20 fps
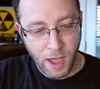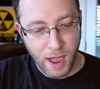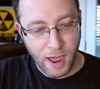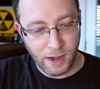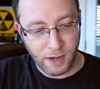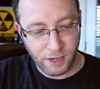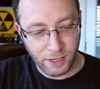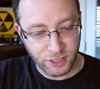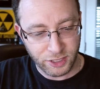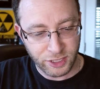
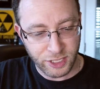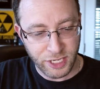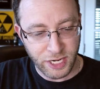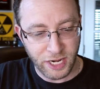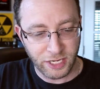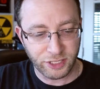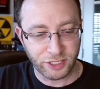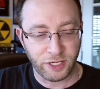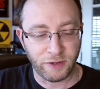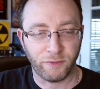and it is
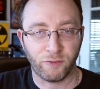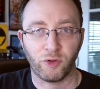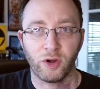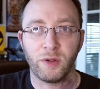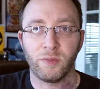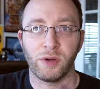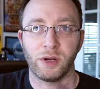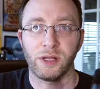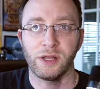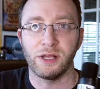THC
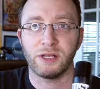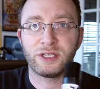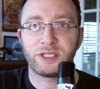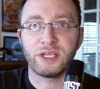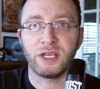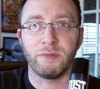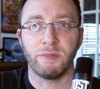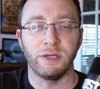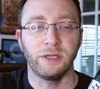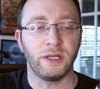free, but it is
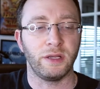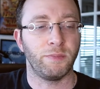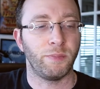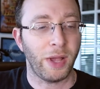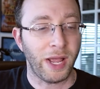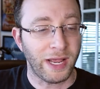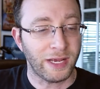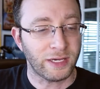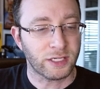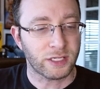CBD
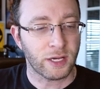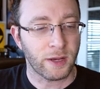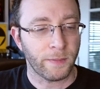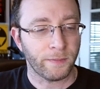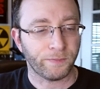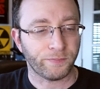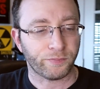based.